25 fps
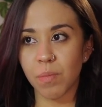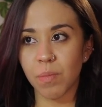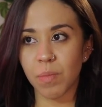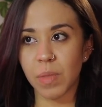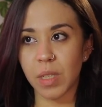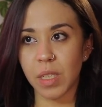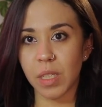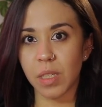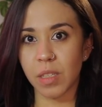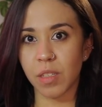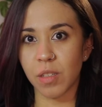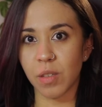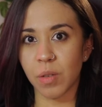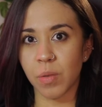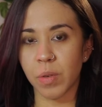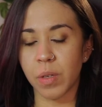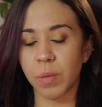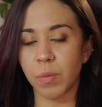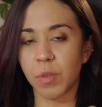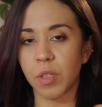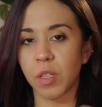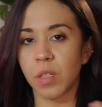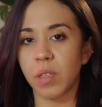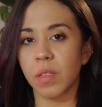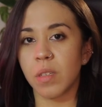in the
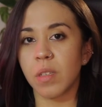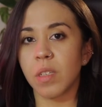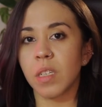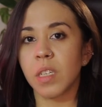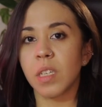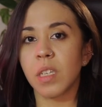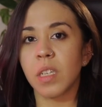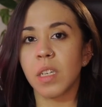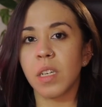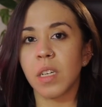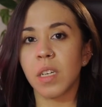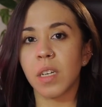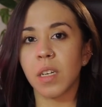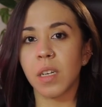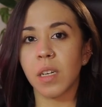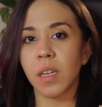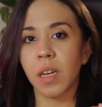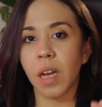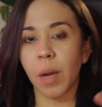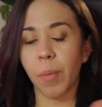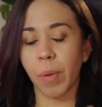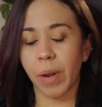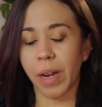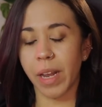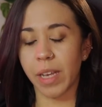description.
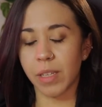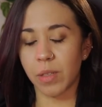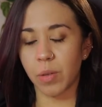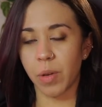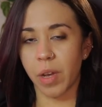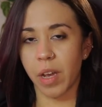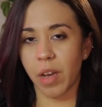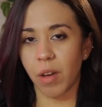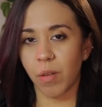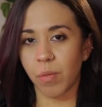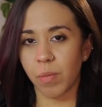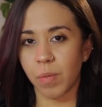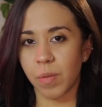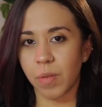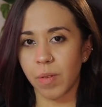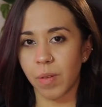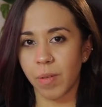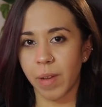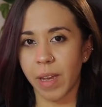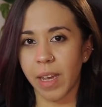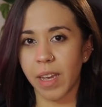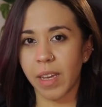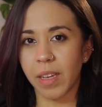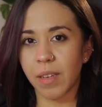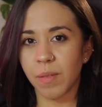I'm glad to help,
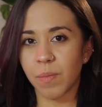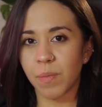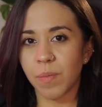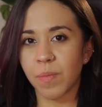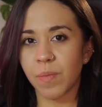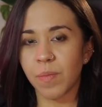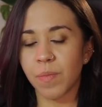okay?